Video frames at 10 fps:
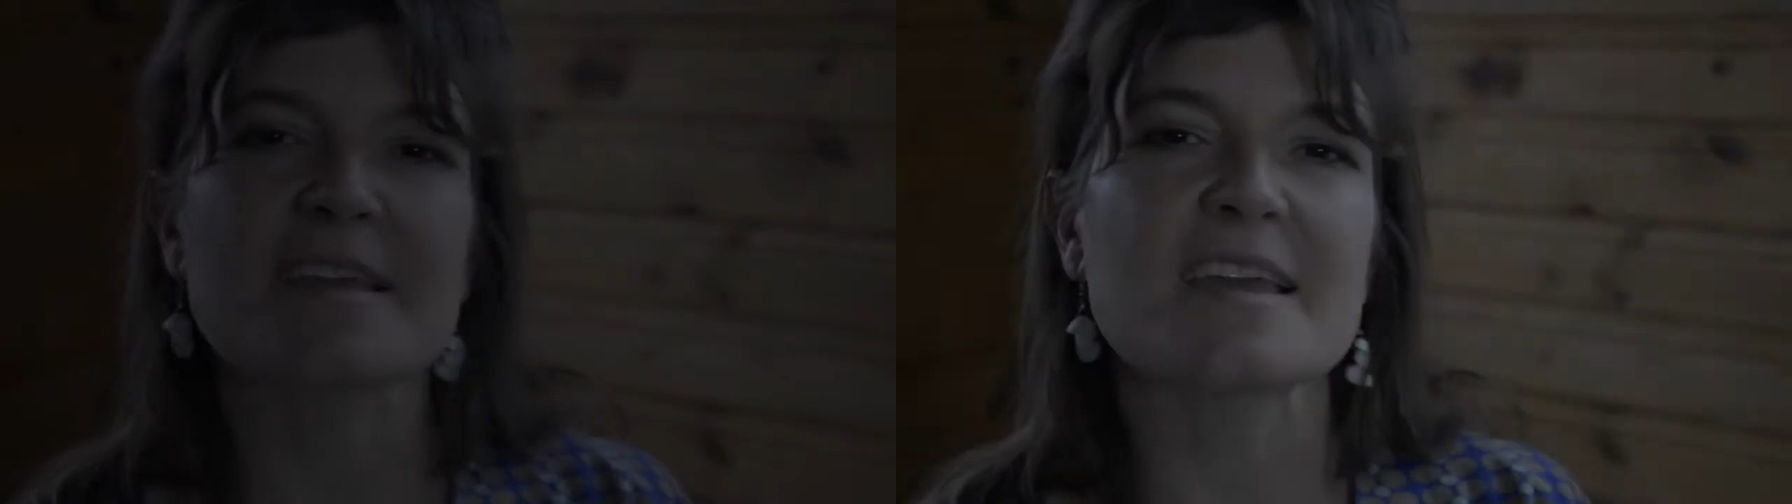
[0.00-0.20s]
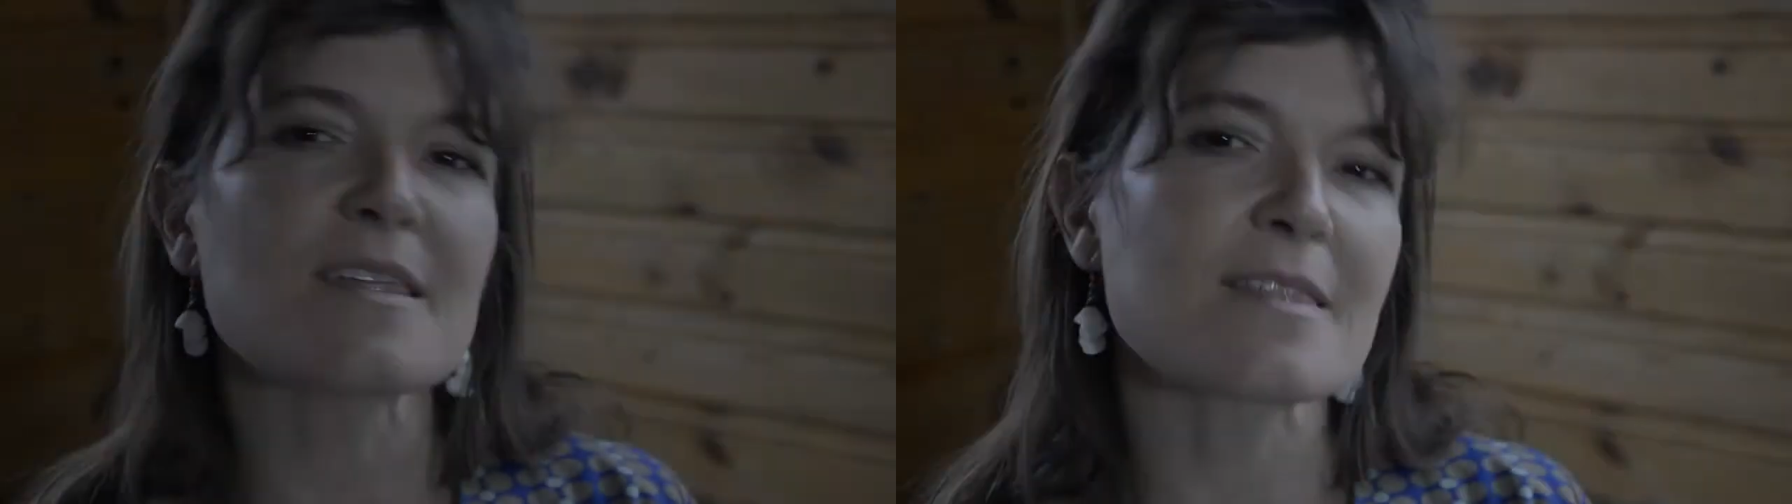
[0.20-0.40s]

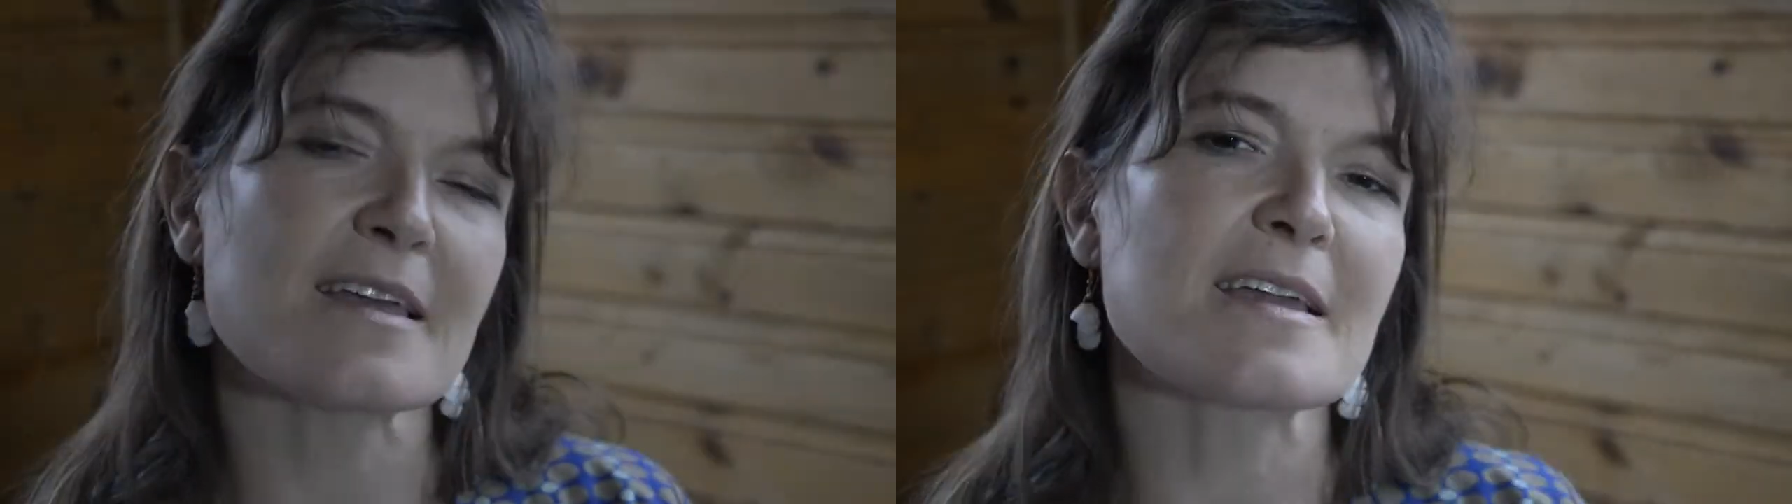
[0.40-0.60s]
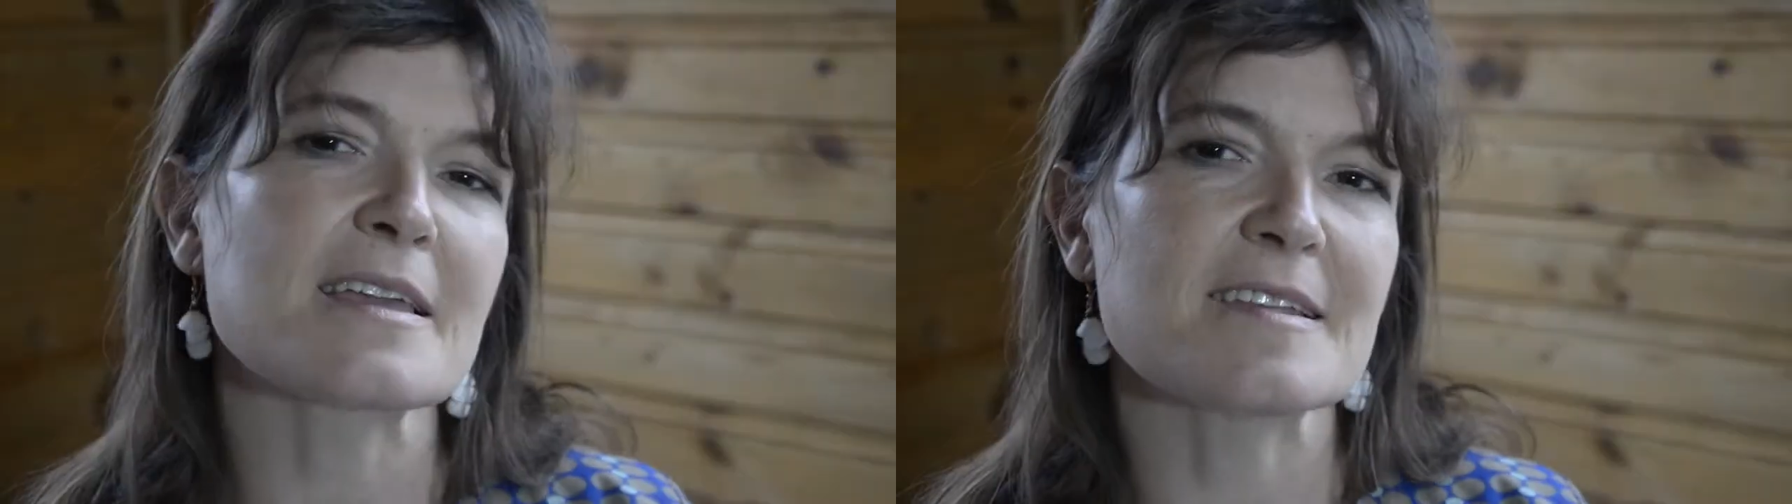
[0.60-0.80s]
key
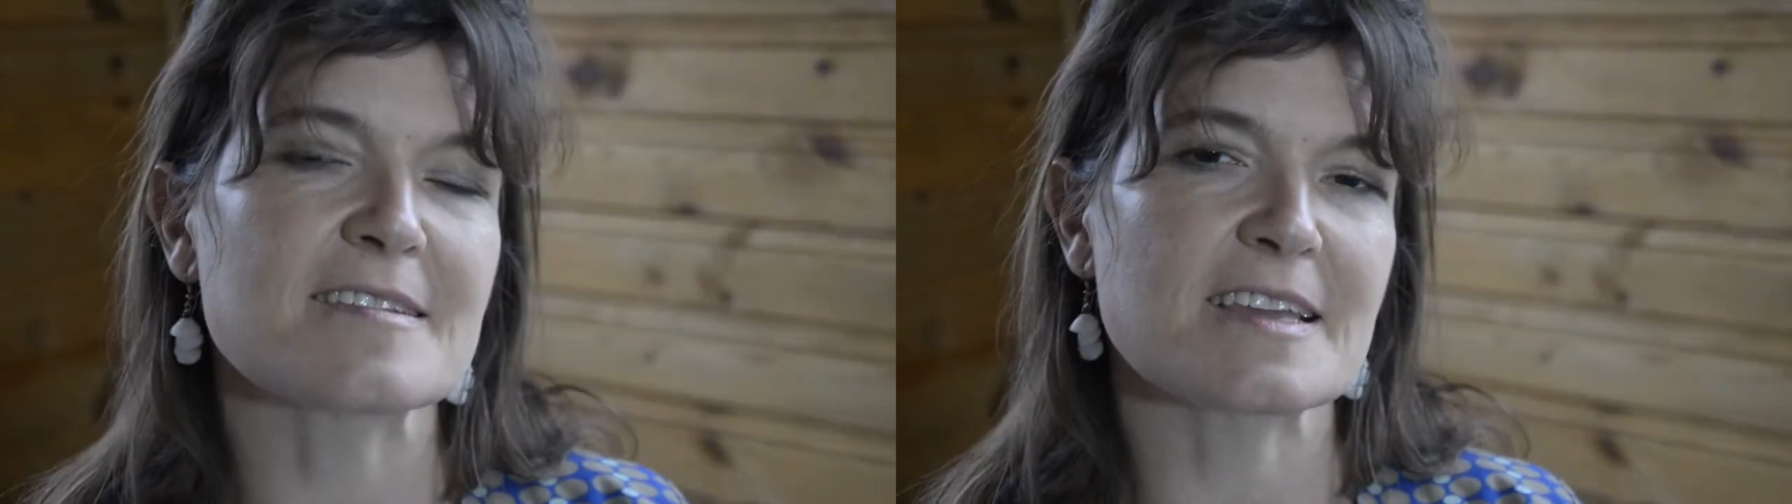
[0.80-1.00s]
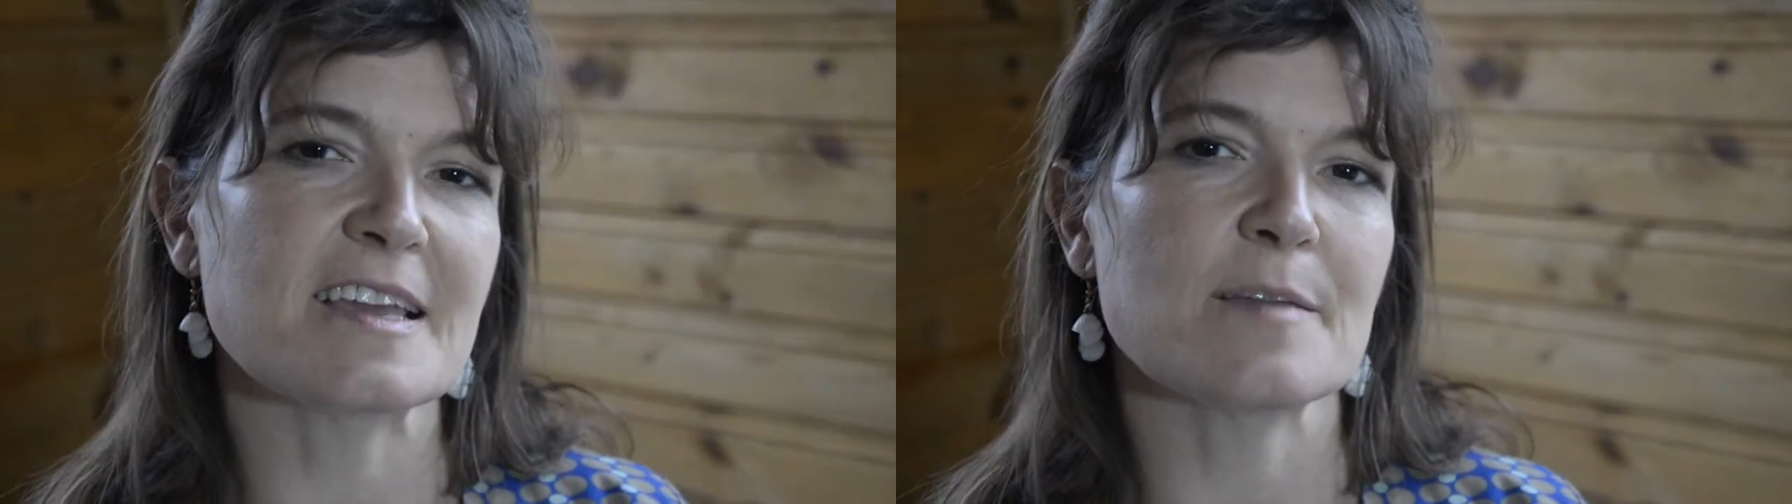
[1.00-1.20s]
thing is
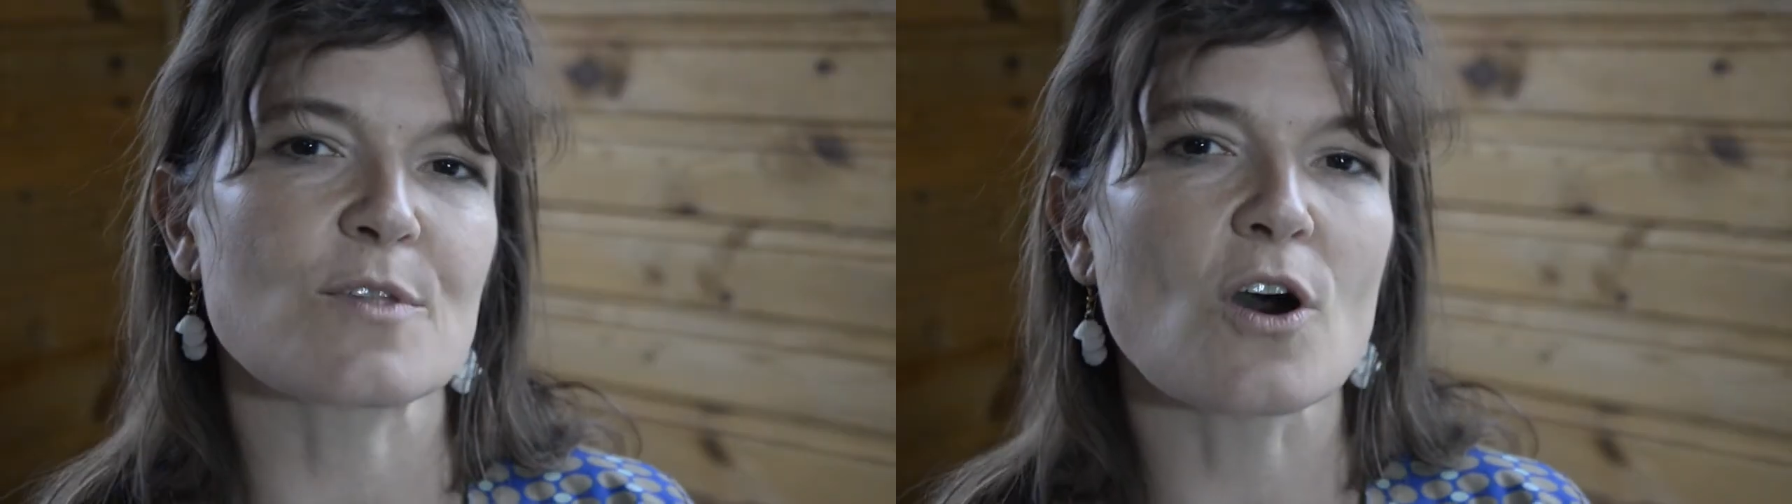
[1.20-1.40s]
to keep the